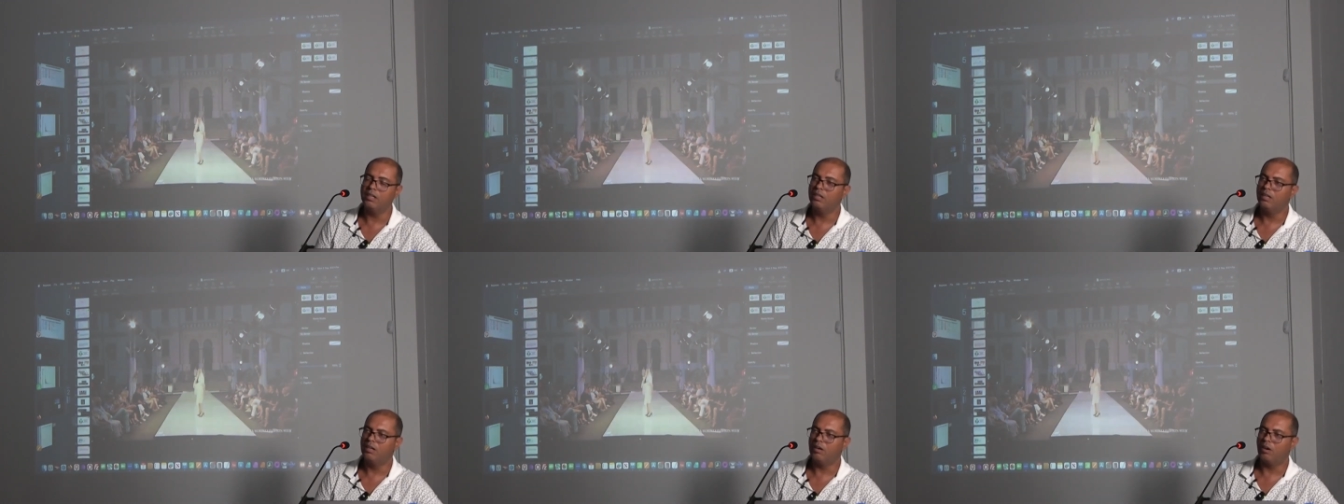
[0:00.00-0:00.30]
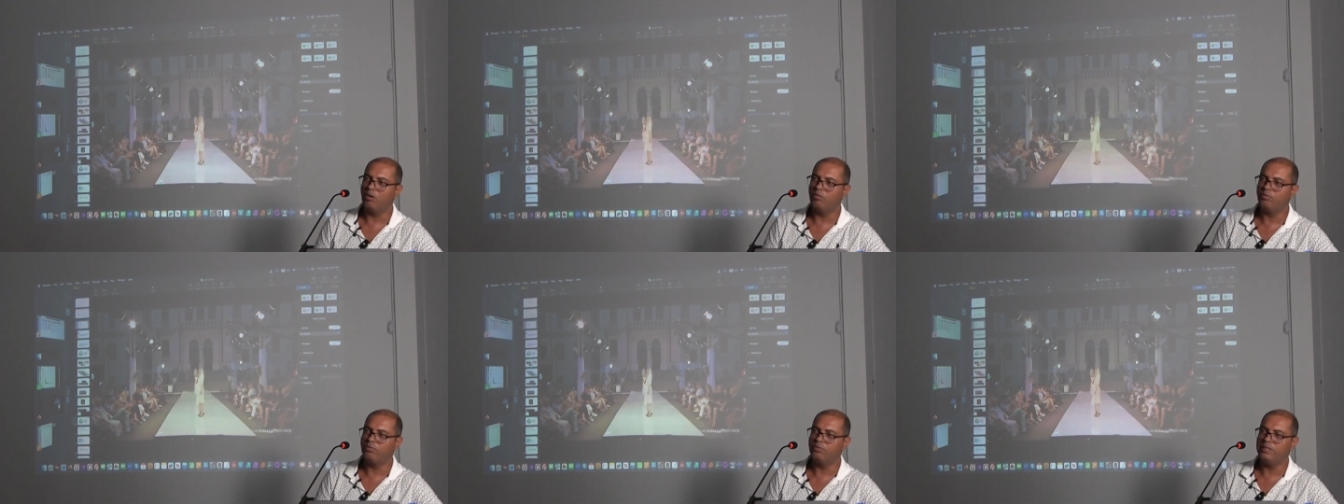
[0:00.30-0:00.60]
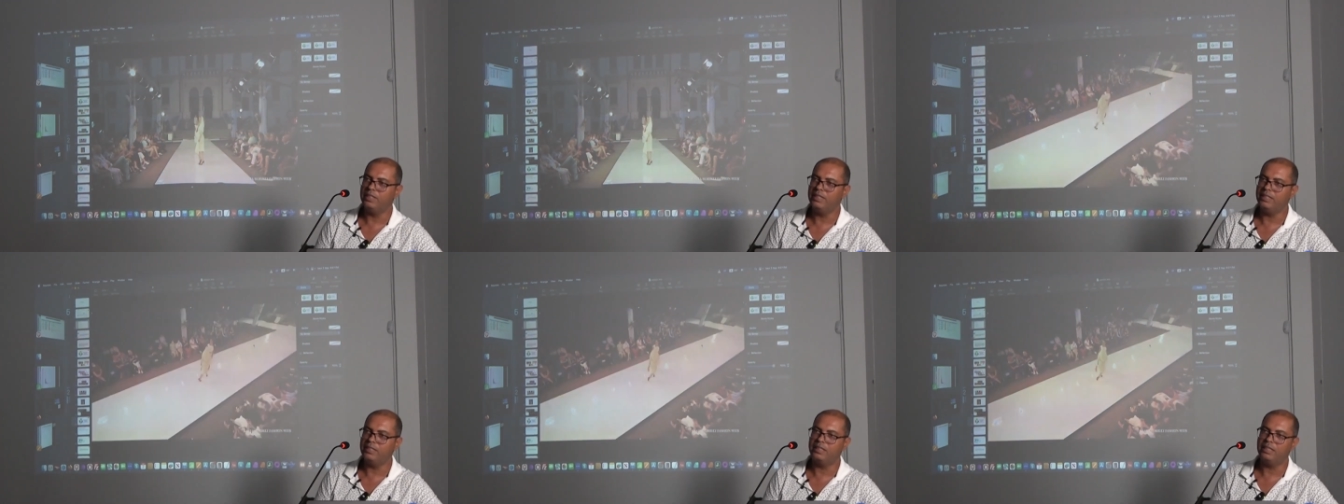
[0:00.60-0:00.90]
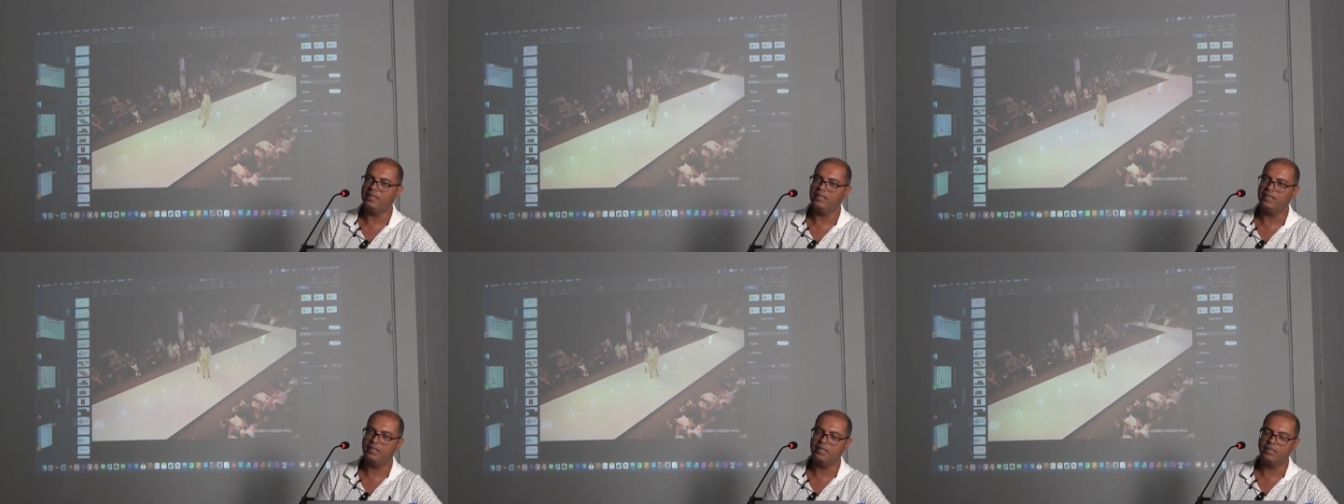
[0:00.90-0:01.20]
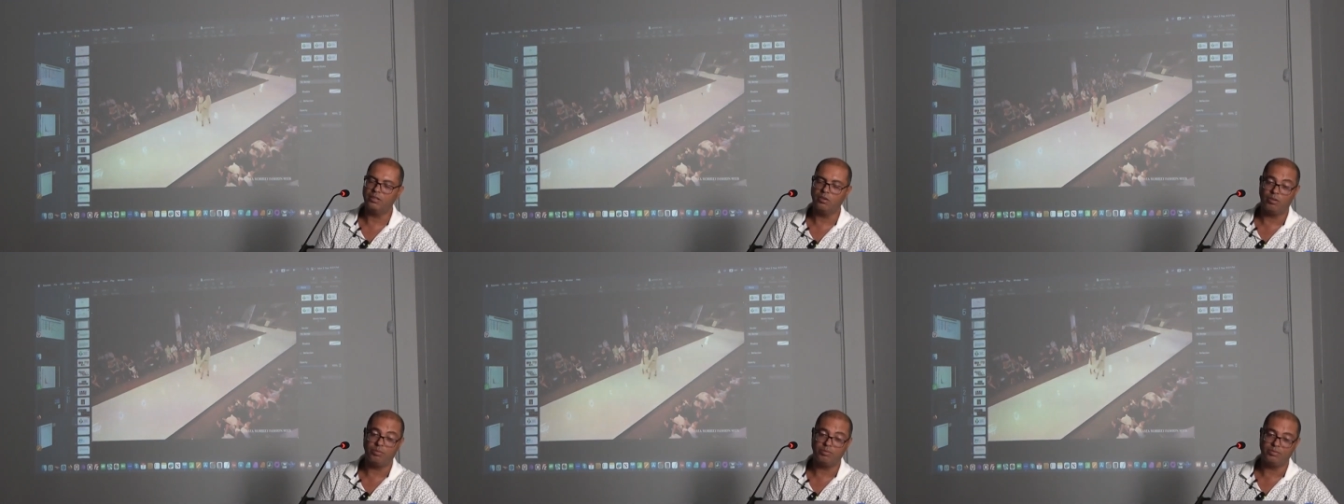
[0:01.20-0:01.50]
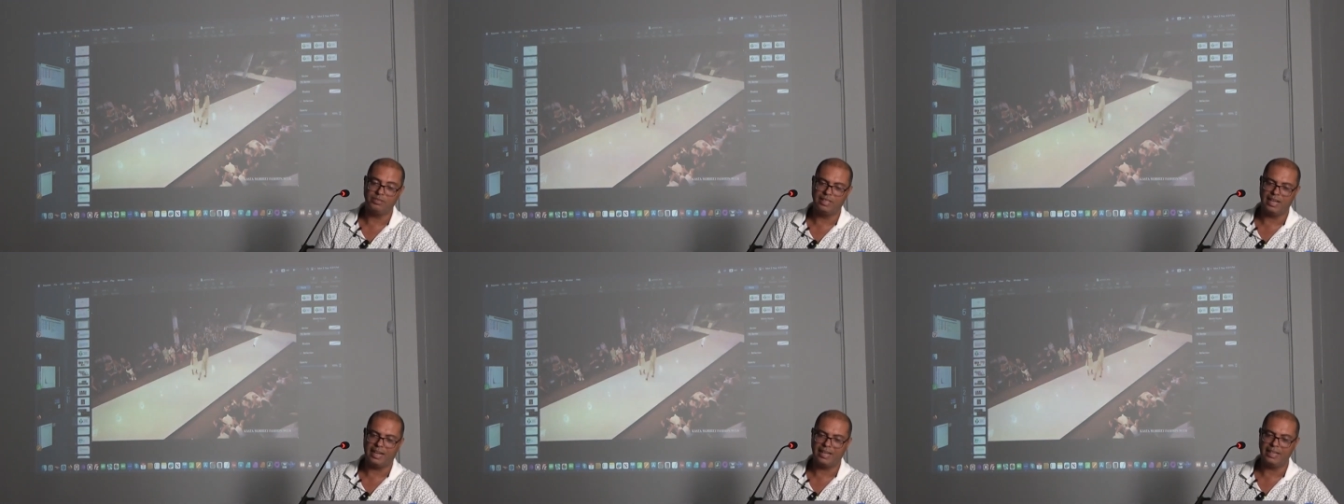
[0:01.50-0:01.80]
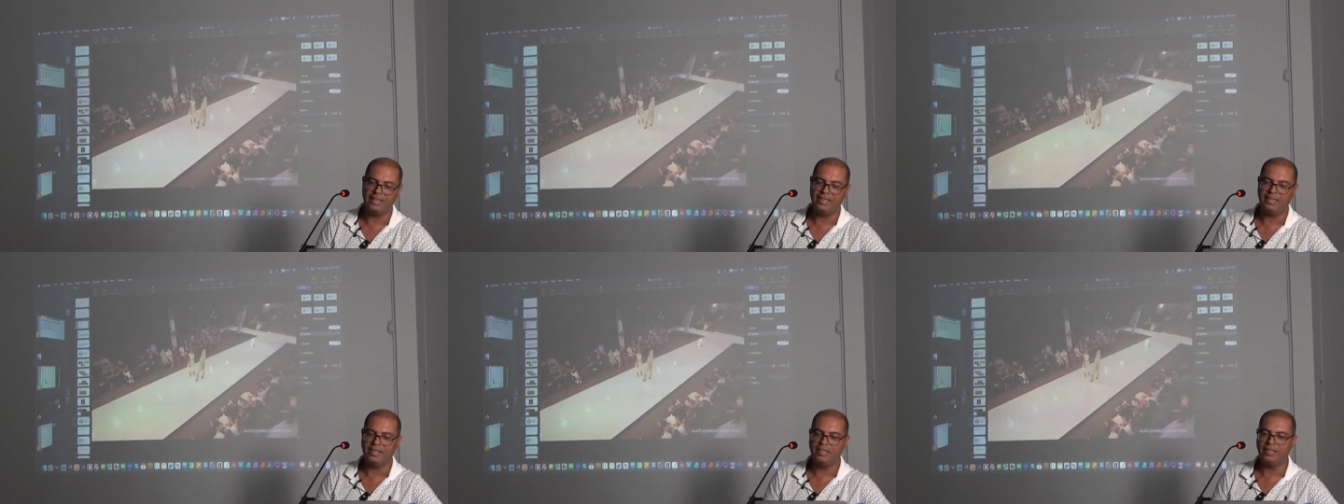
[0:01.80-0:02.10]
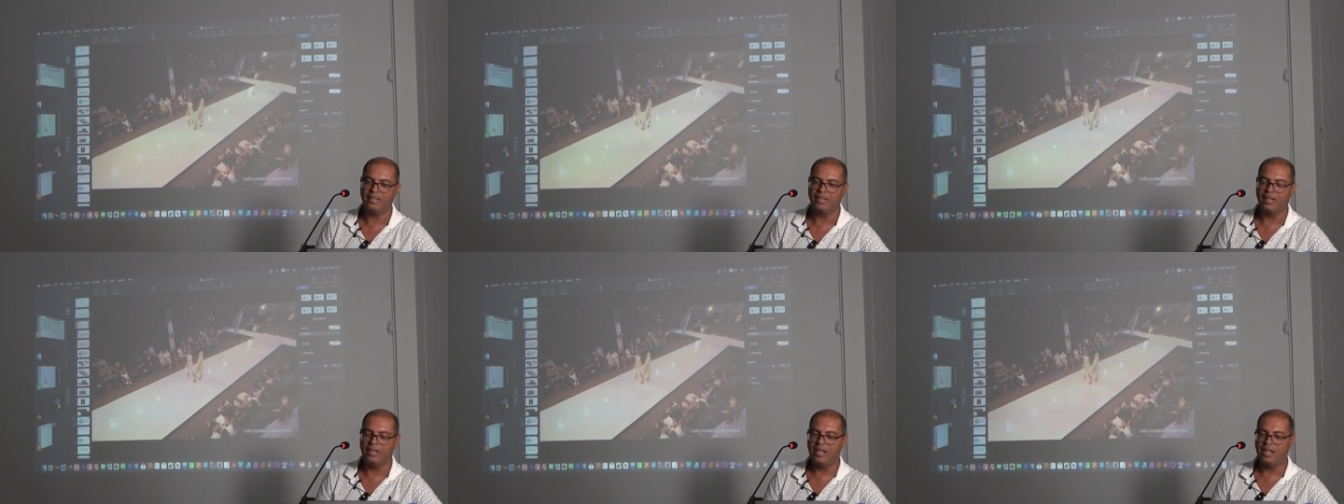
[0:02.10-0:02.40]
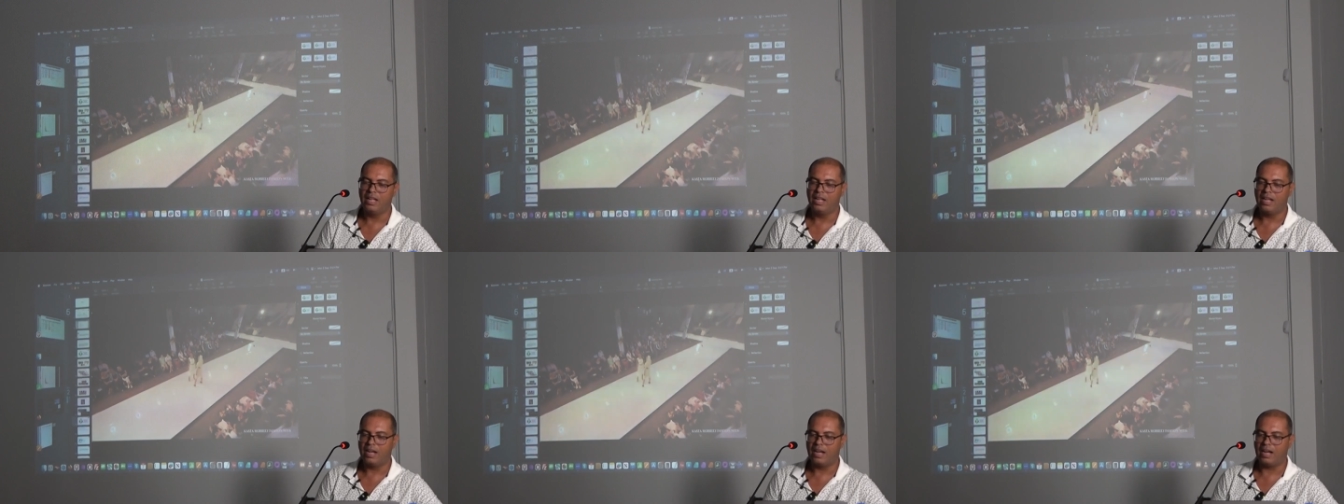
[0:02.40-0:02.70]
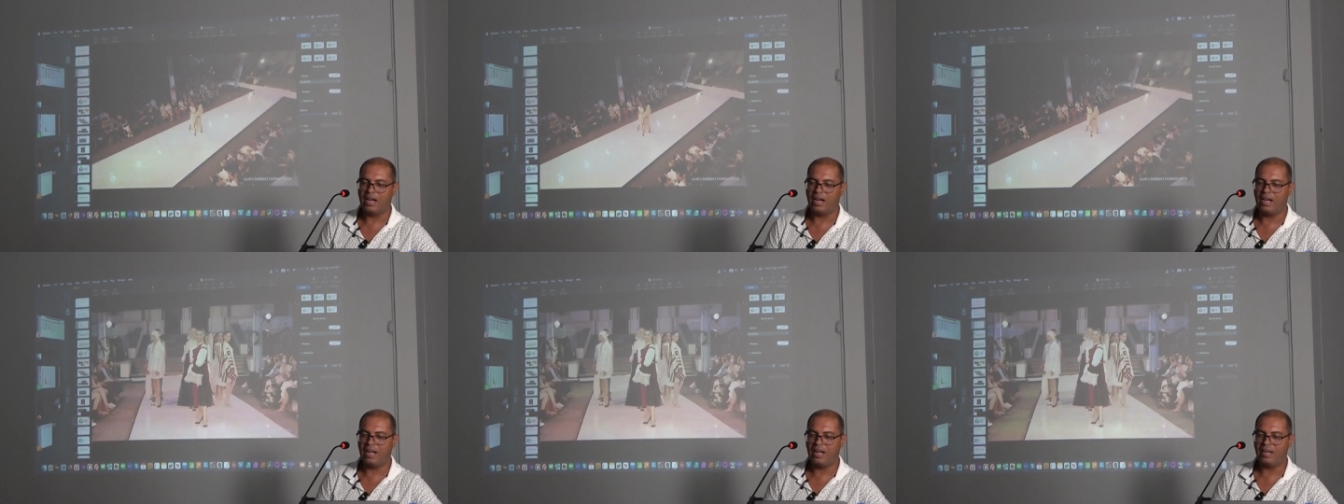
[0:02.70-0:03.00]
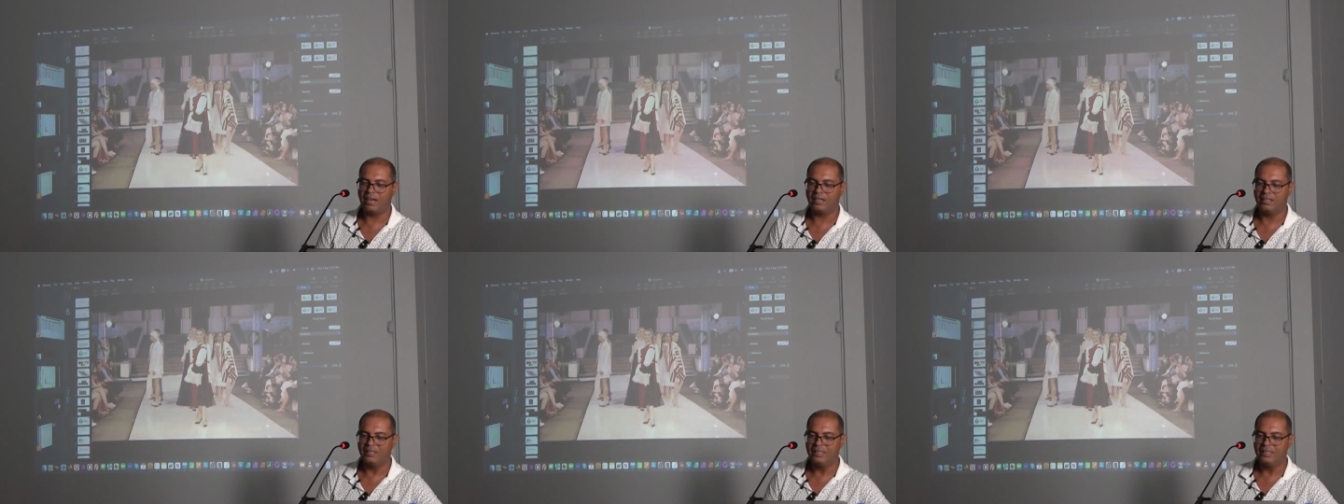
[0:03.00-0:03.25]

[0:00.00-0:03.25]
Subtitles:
of knitting, of dyeing are